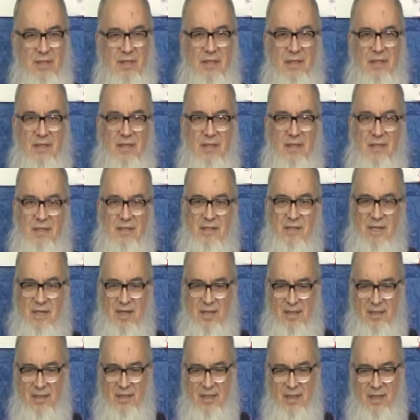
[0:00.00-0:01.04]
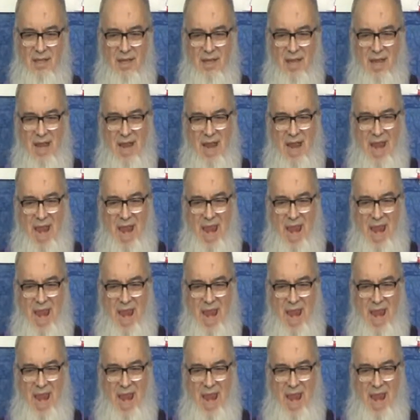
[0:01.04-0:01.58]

it was pretty common in the